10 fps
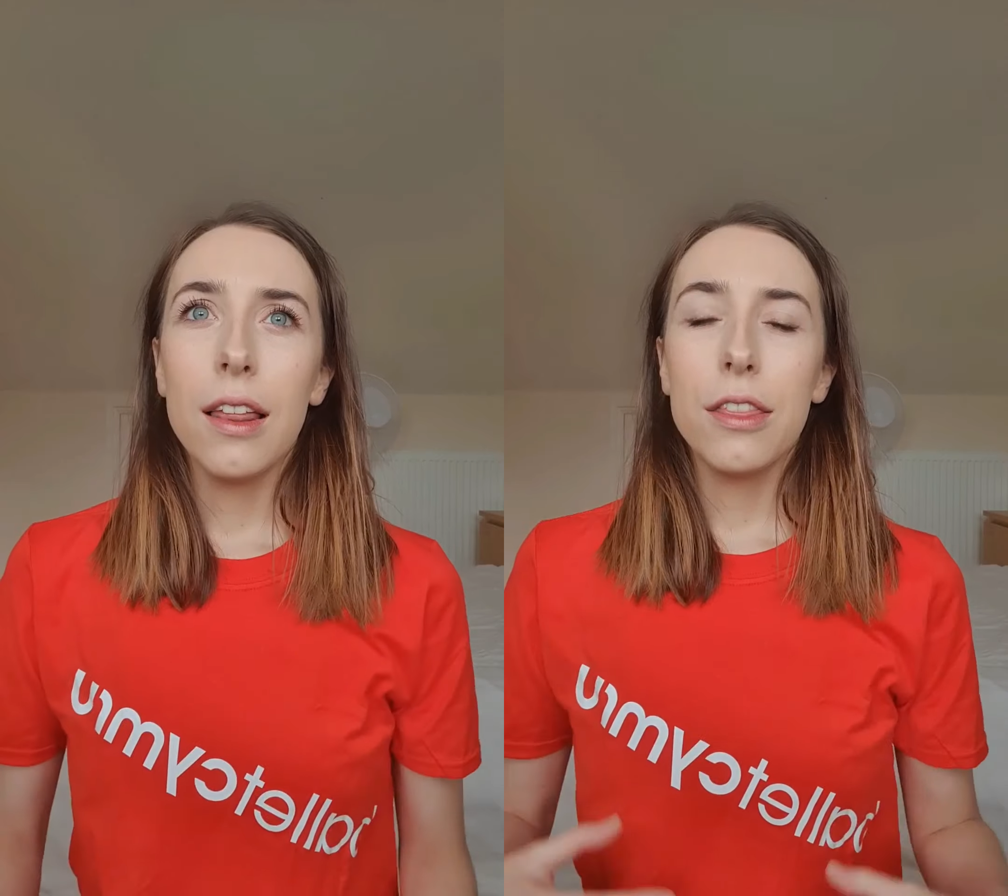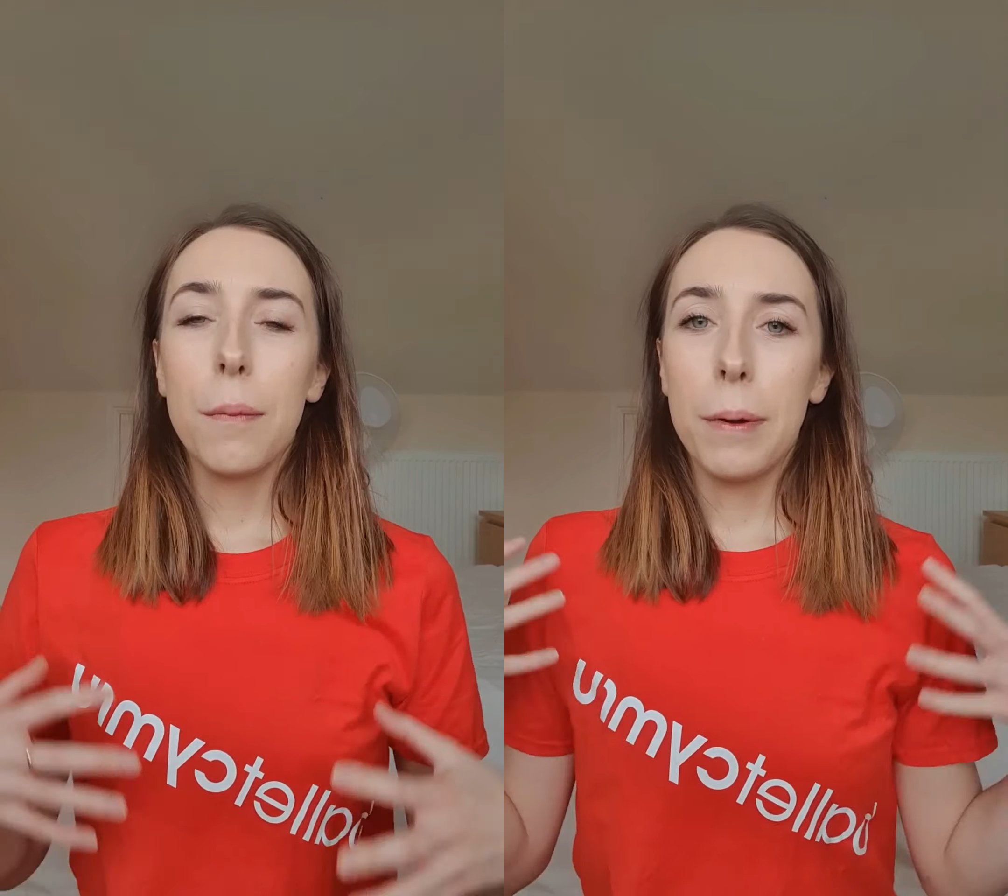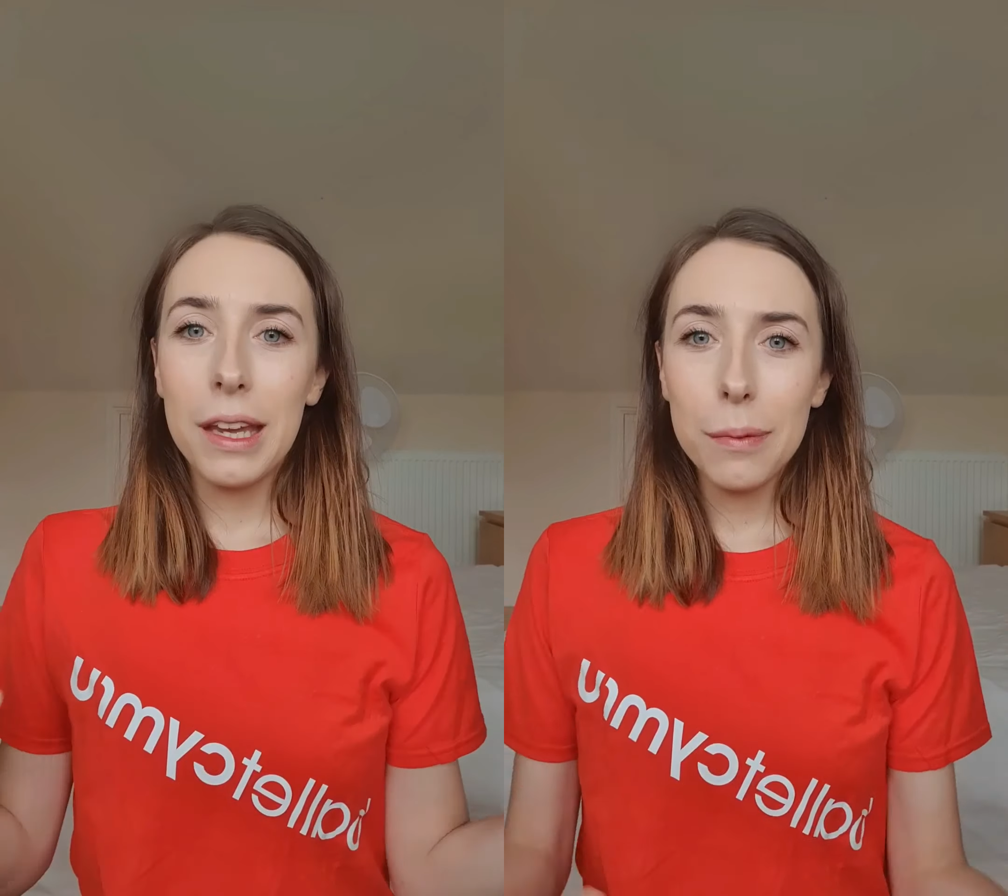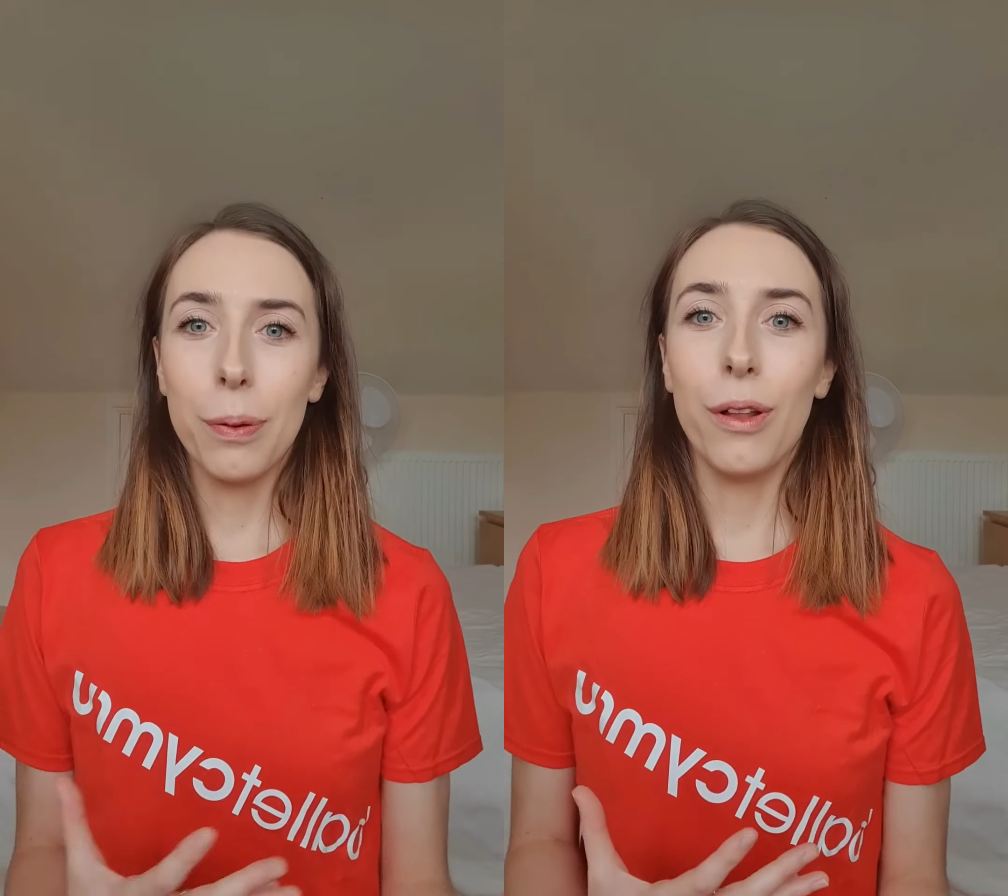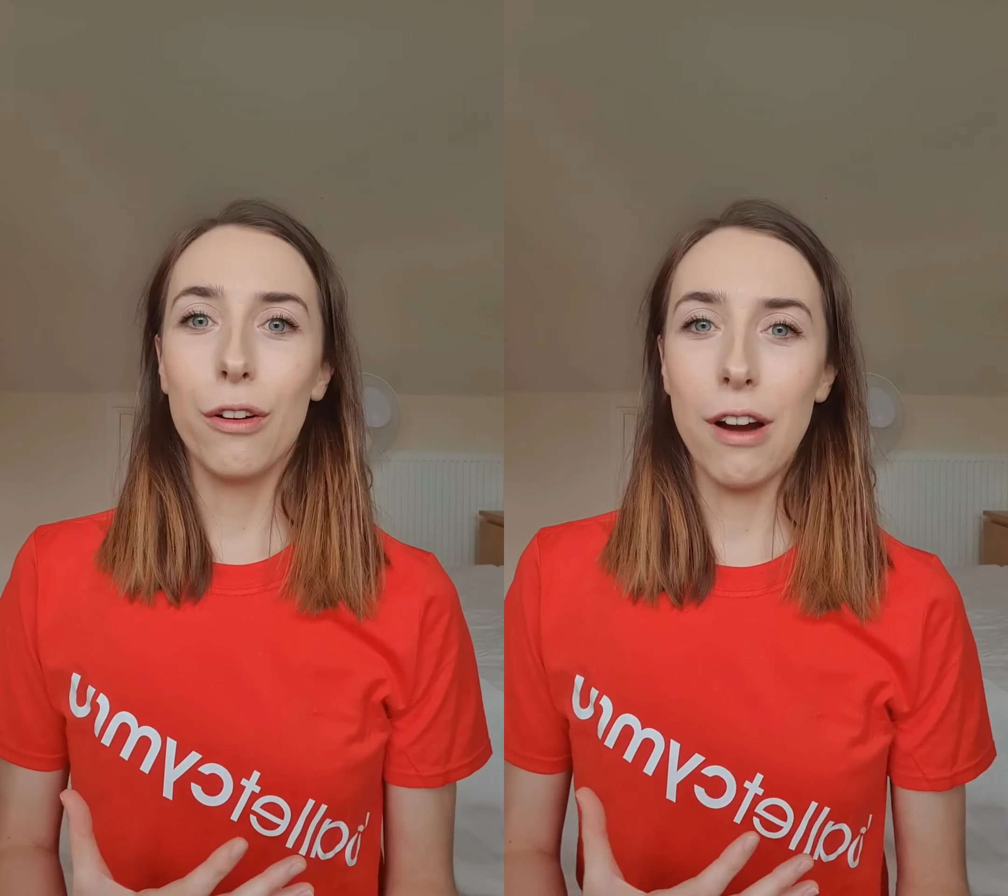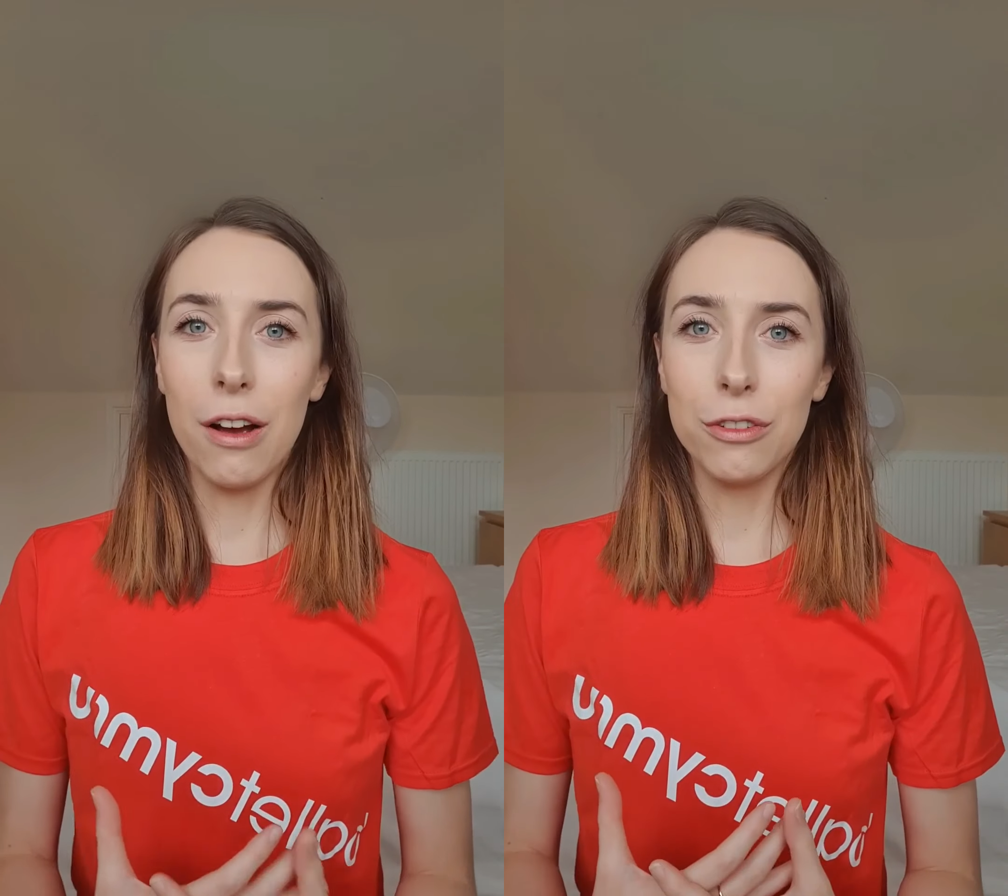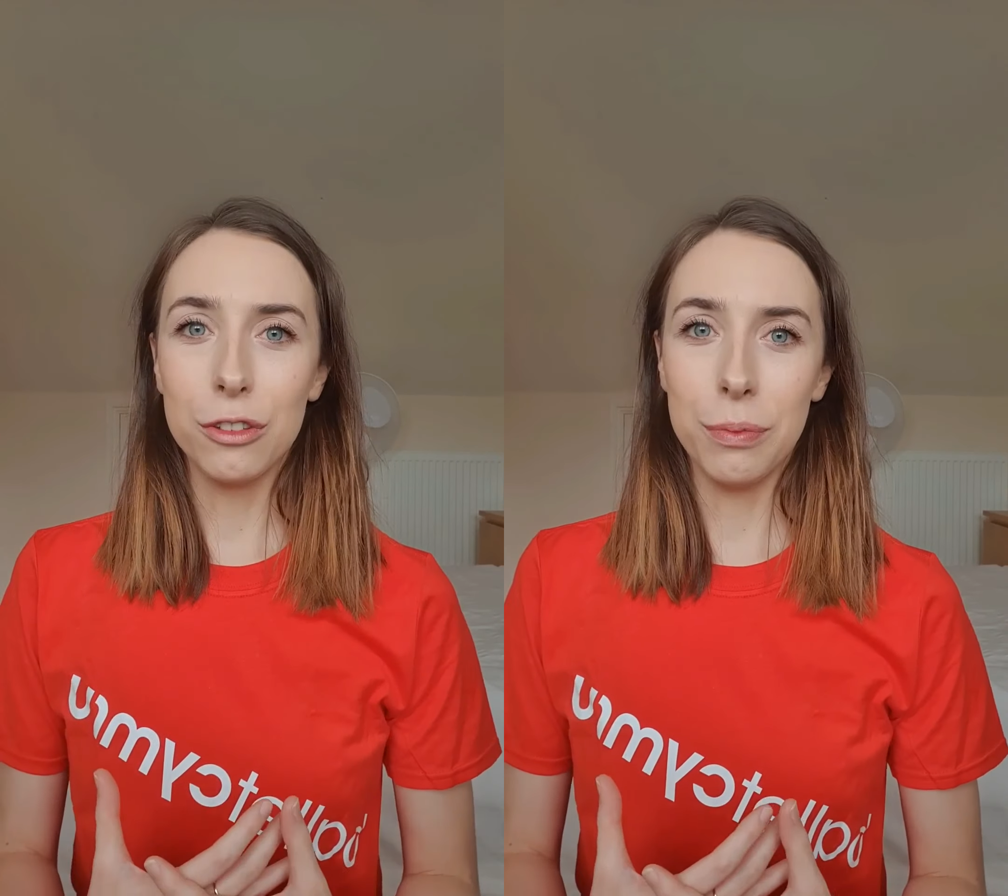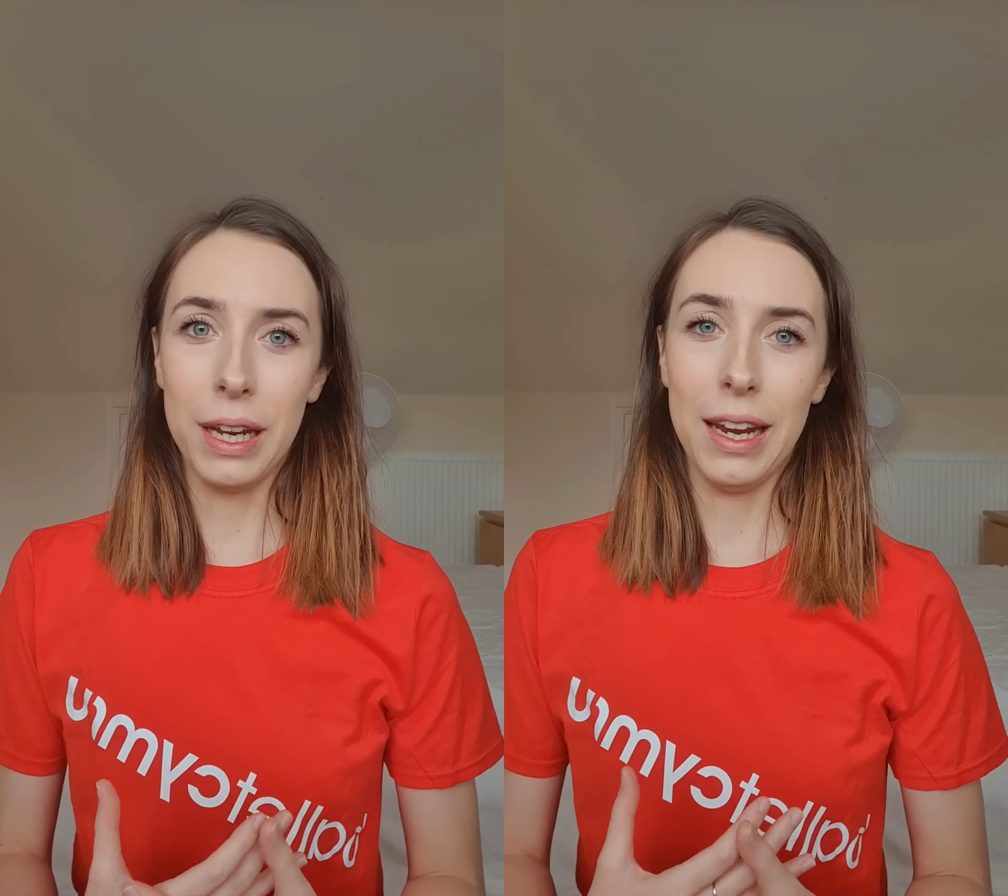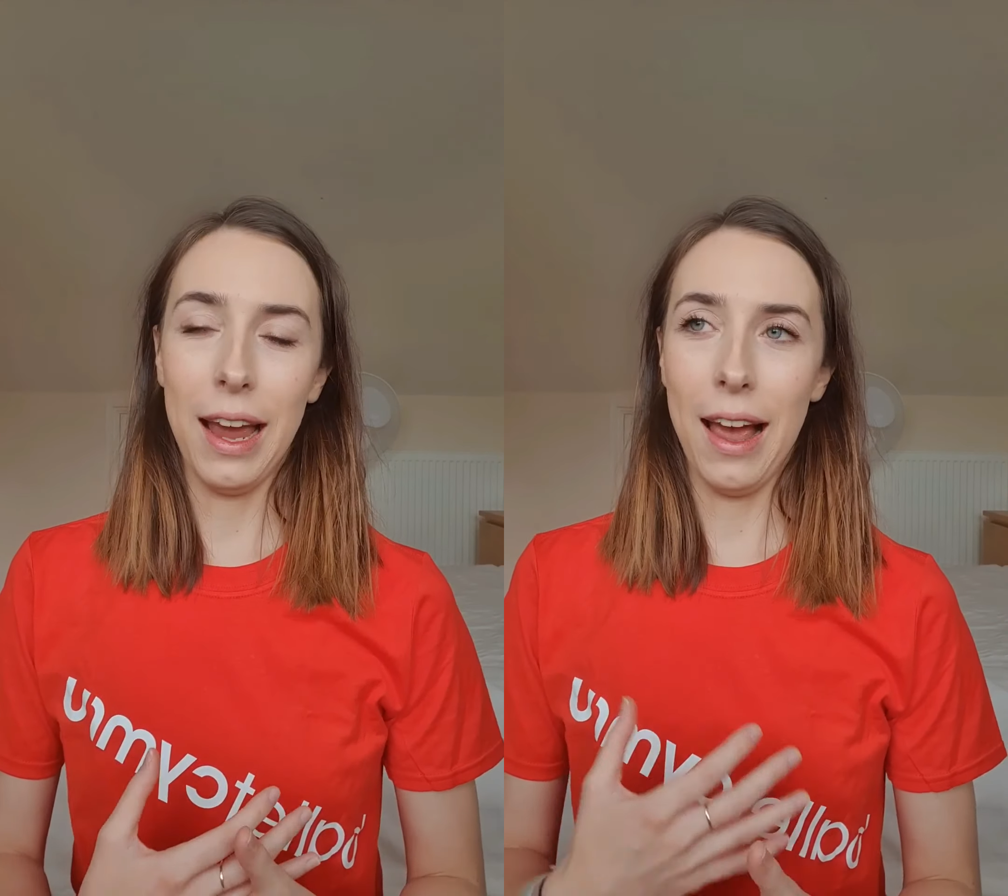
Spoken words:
the people around me.